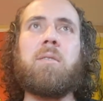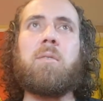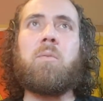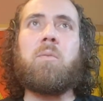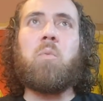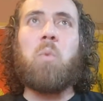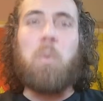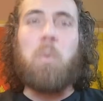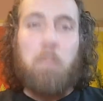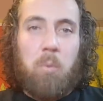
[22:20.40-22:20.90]

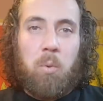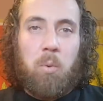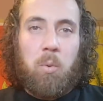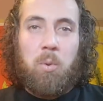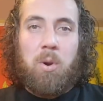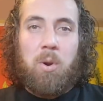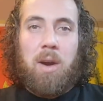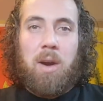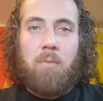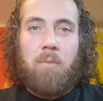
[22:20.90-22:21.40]
we
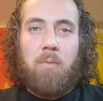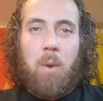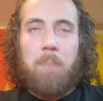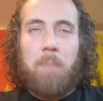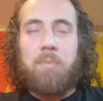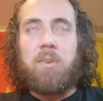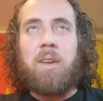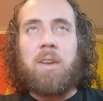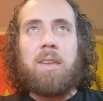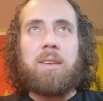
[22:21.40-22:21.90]
will have a
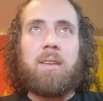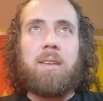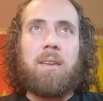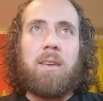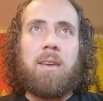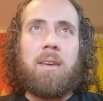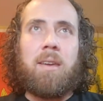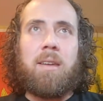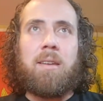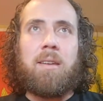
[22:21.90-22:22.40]
website,
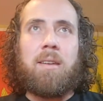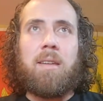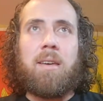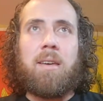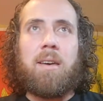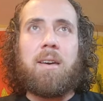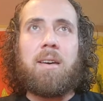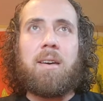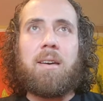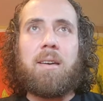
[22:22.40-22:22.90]
and
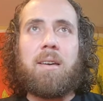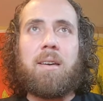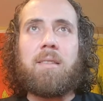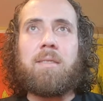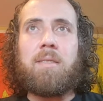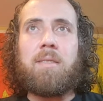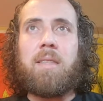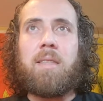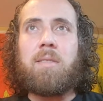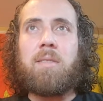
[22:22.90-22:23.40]

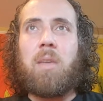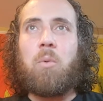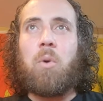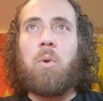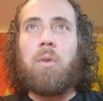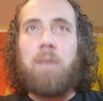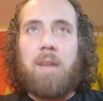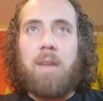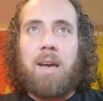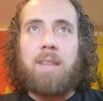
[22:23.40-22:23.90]
they
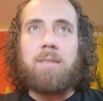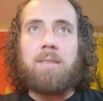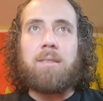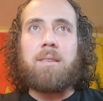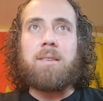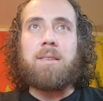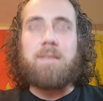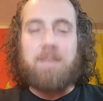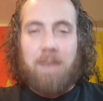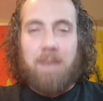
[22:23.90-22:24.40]
will not
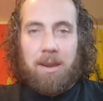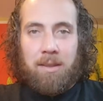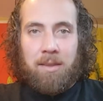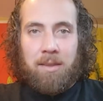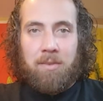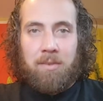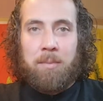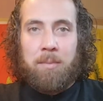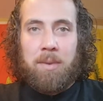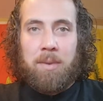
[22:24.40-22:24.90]

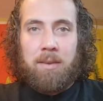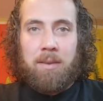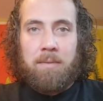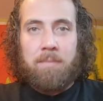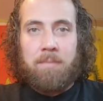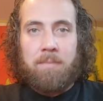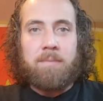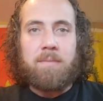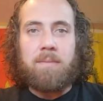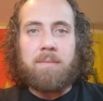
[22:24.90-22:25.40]
silence me.
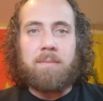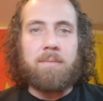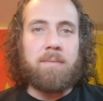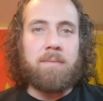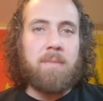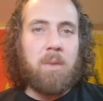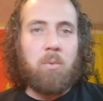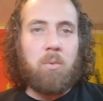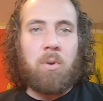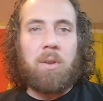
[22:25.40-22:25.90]

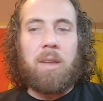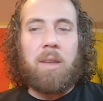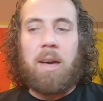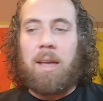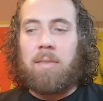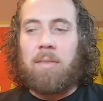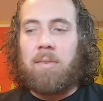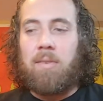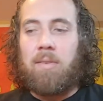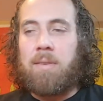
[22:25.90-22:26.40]
They will
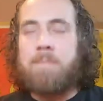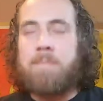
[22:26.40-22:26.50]
not.